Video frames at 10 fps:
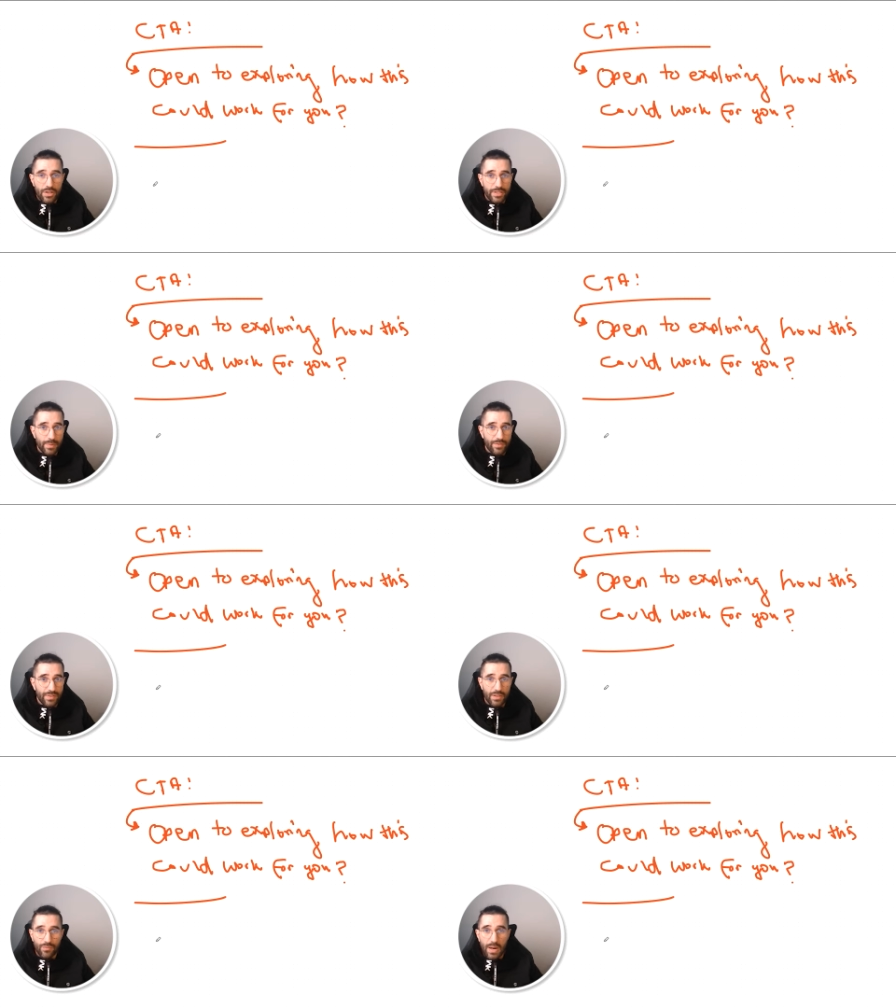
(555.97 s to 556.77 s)
kind of ask them
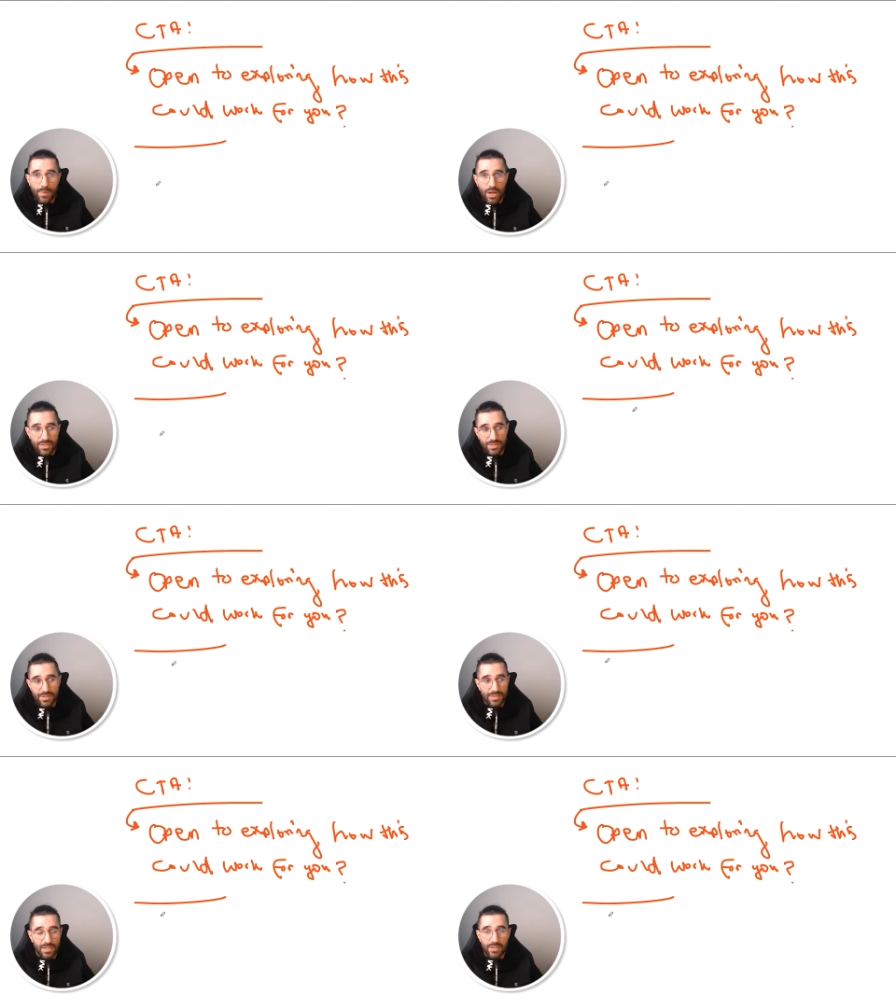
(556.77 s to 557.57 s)
if they're the right
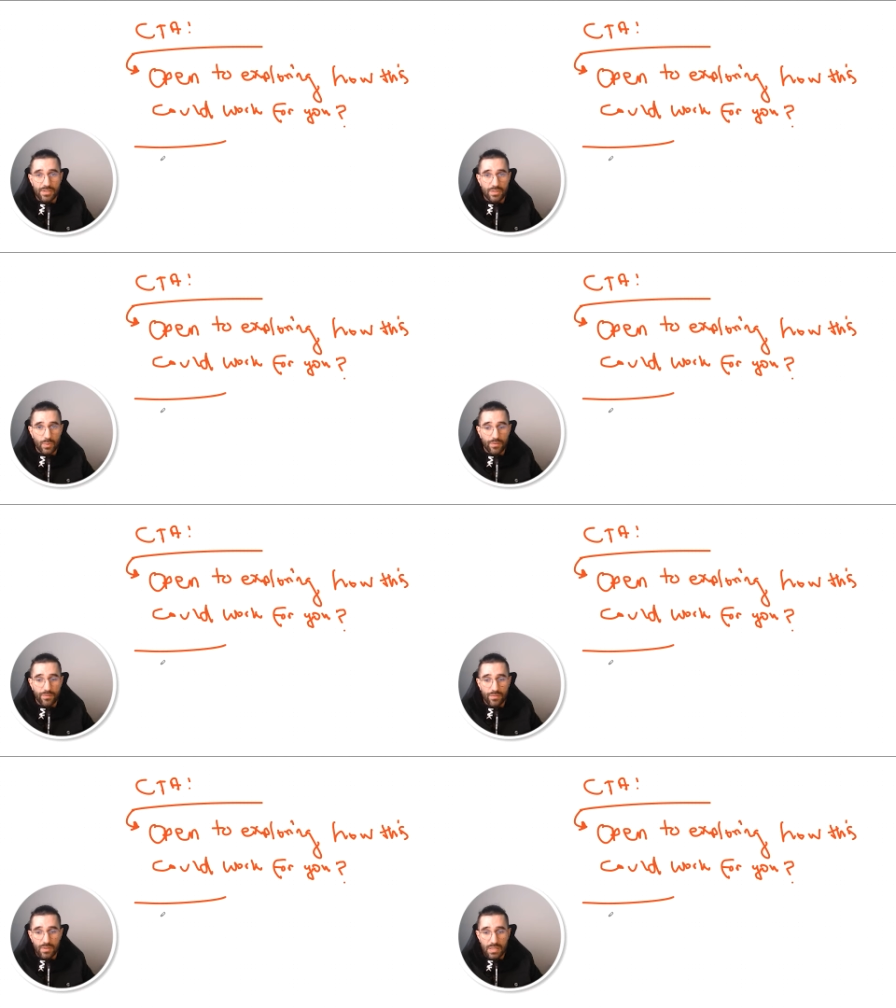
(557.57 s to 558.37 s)
person to discuss this
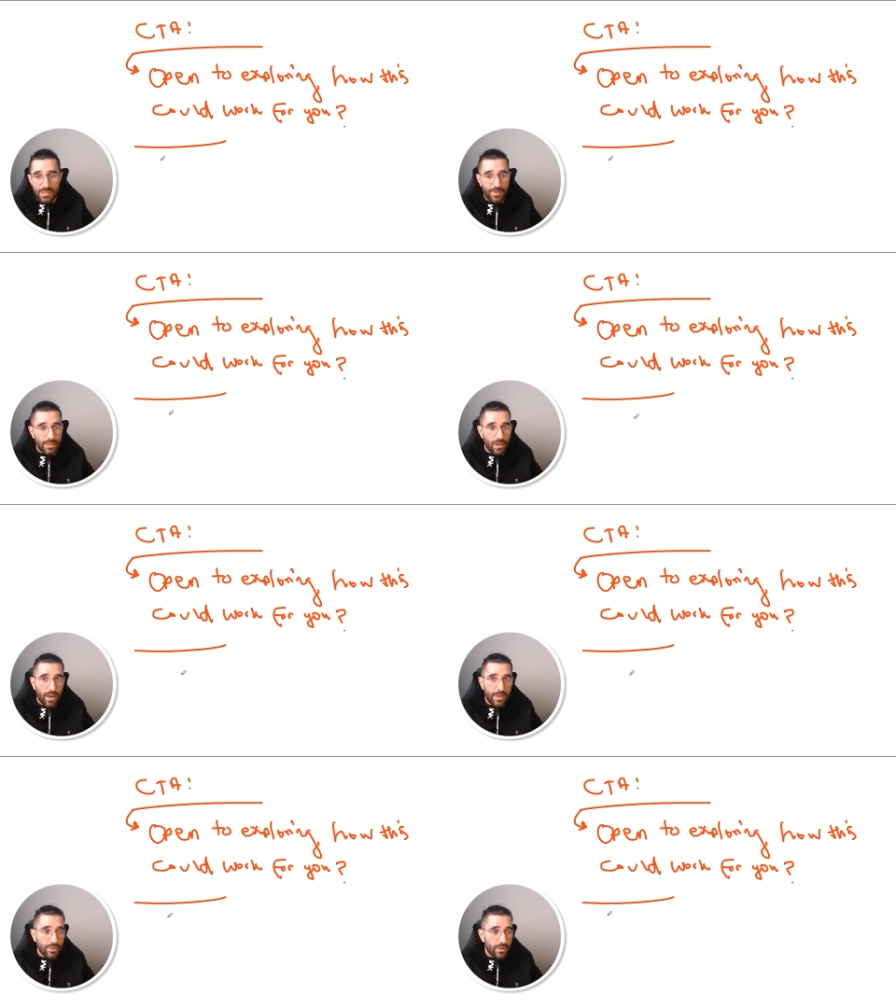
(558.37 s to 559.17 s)
with is
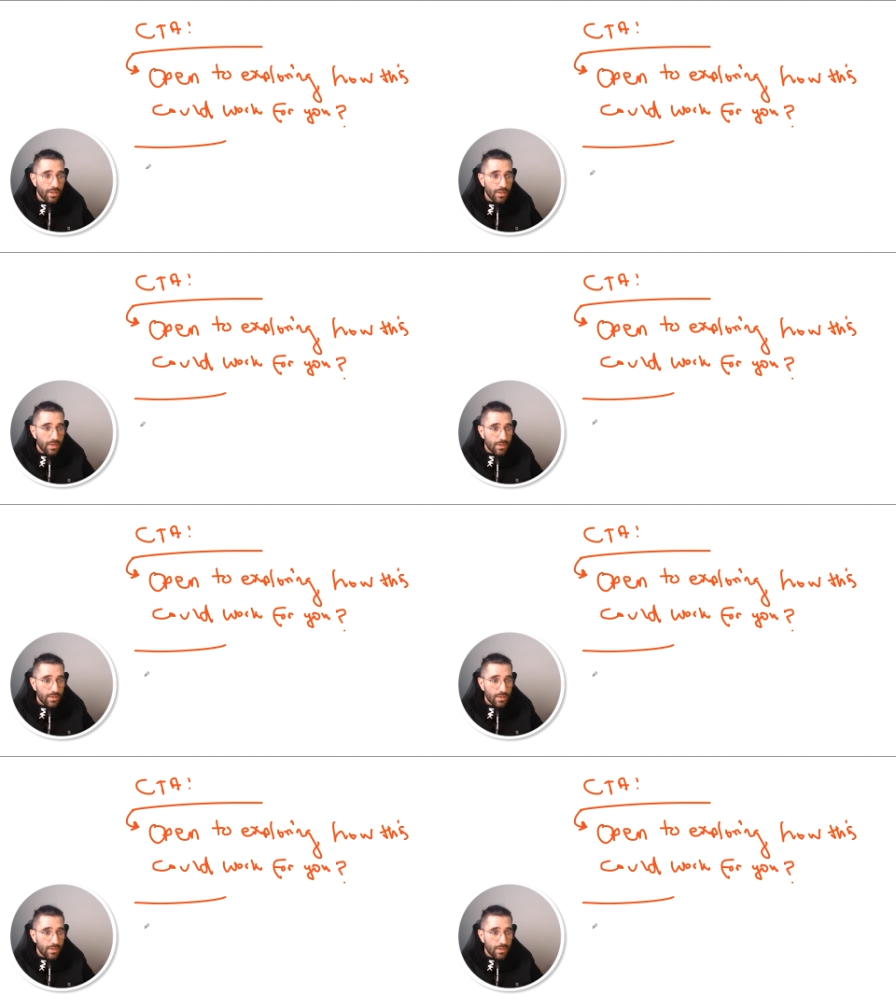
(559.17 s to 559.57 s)
something that I do.